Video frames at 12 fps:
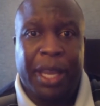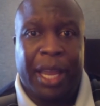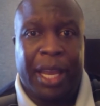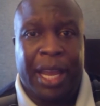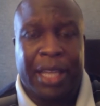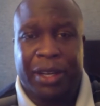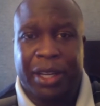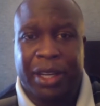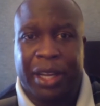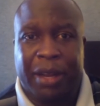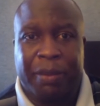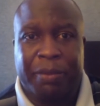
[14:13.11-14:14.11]
and that's going
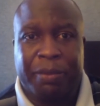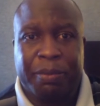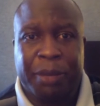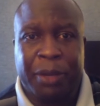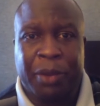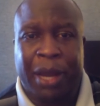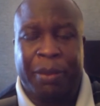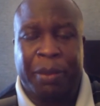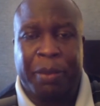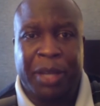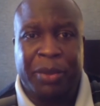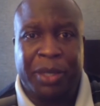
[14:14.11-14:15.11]
to be right up the
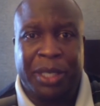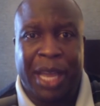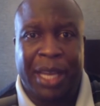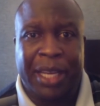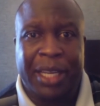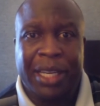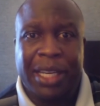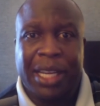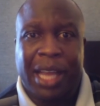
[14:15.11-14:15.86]
Patriots' alley.